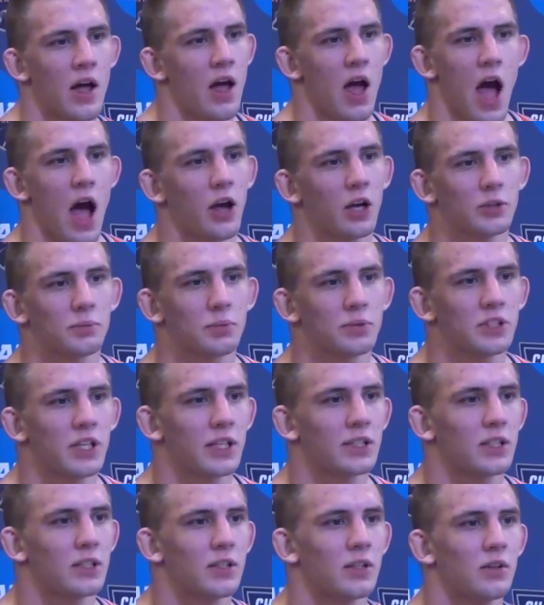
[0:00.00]
I was
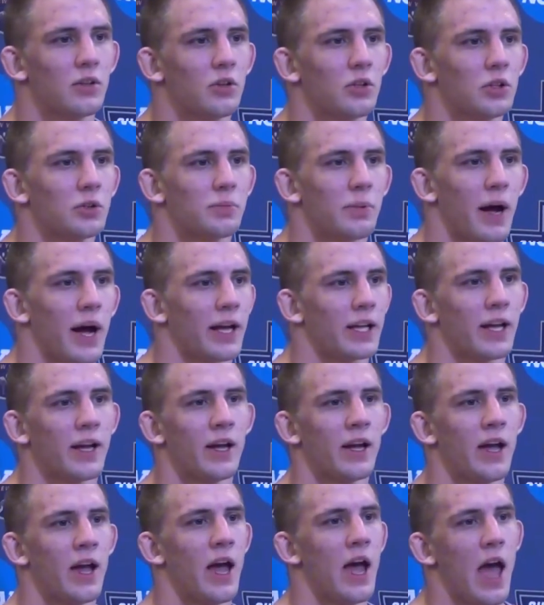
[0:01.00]
projected to lose by
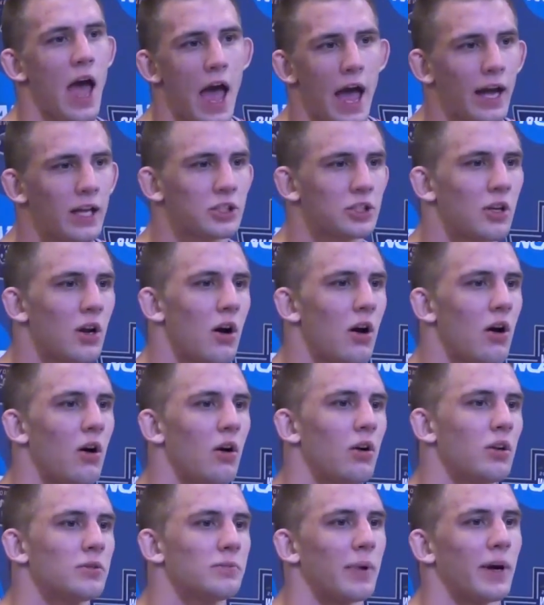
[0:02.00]

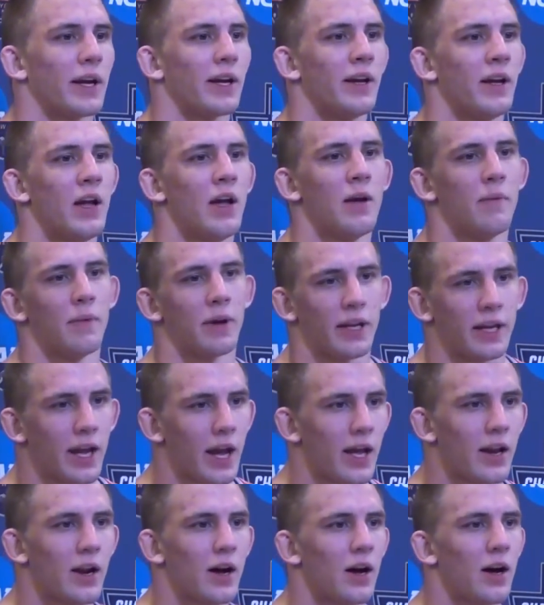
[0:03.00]
Ashnault, by
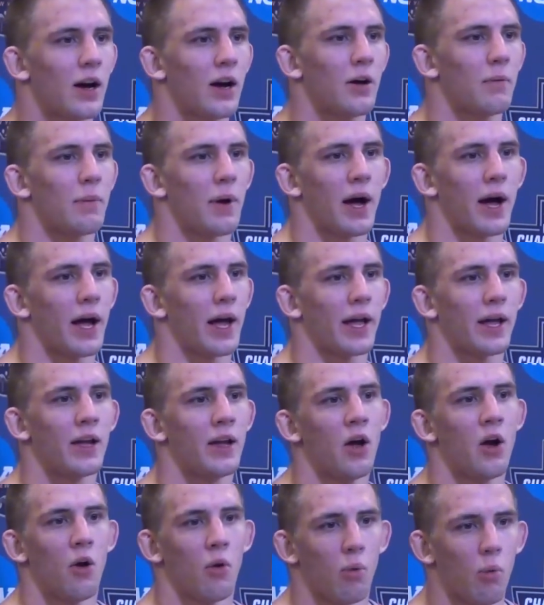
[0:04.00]
McKenna, by
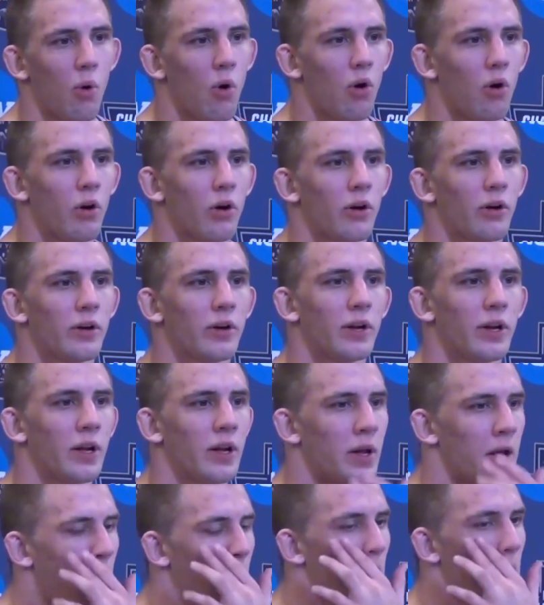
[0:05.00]
Ward.
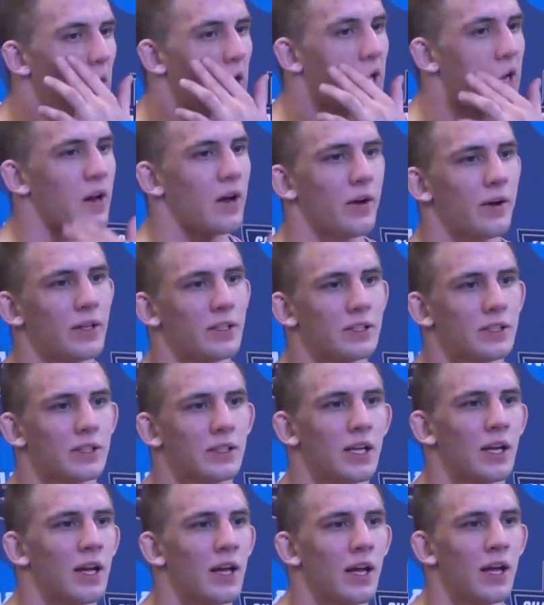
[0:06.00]
You know, it just,